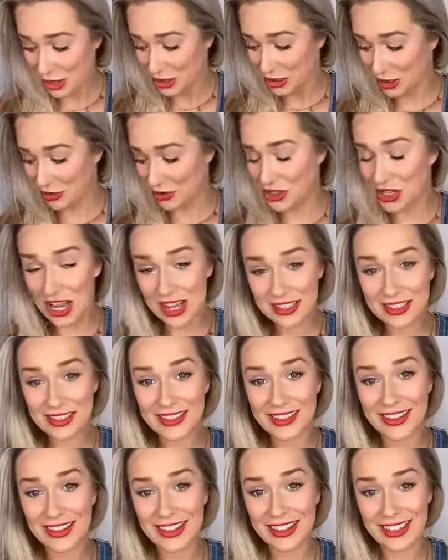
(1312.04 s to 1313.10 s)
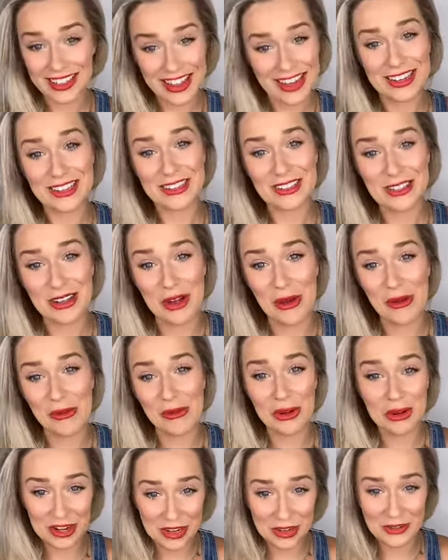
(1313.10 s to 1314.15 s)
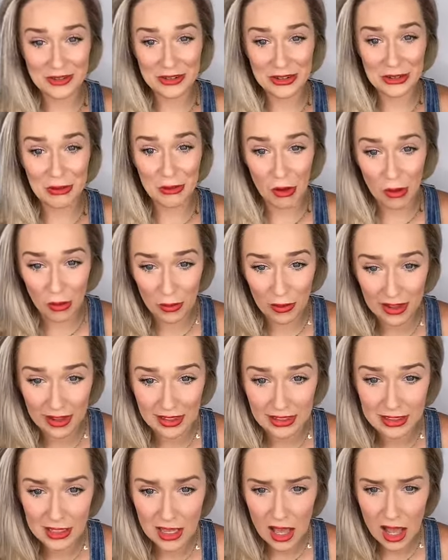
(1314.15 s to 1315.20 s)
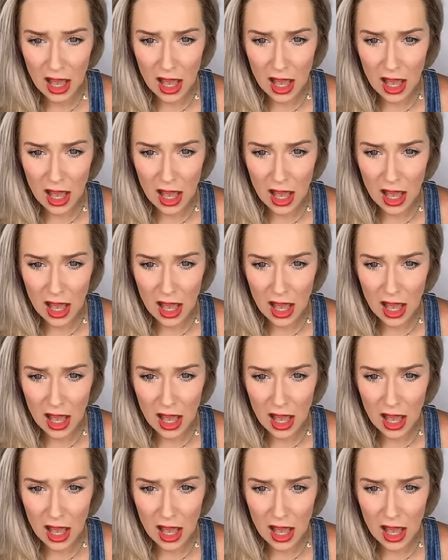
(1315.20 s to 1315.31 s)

So just let us know. We're here for you always.